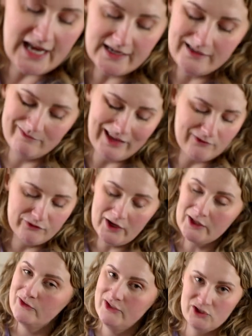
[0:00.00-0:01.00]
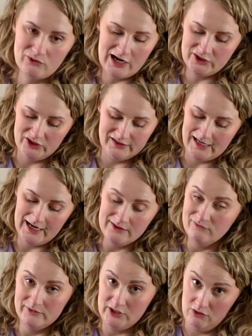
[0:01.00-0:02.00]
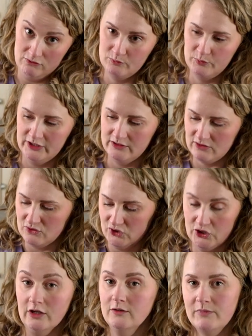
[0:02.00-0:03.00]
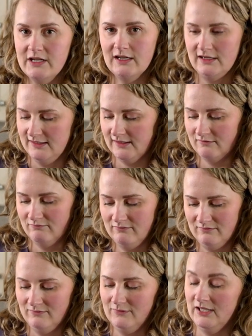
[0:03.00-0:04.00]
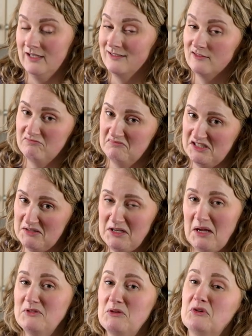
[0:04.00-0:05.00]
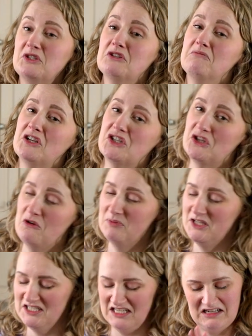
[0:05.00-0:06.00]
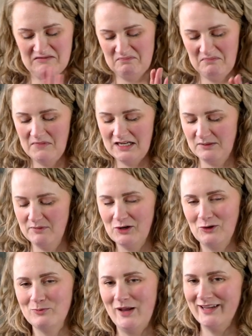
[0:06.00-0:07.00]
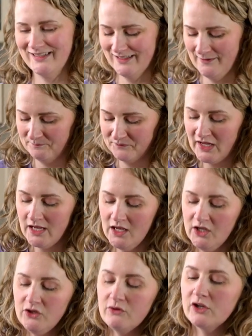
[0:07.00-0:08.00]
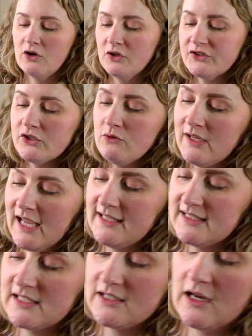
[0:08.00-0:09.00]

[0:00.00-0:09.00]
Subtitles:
add it, like, follow the directions. I don't, but you should, because sometimes you put too much soap in and it makes a big old mess. You could also get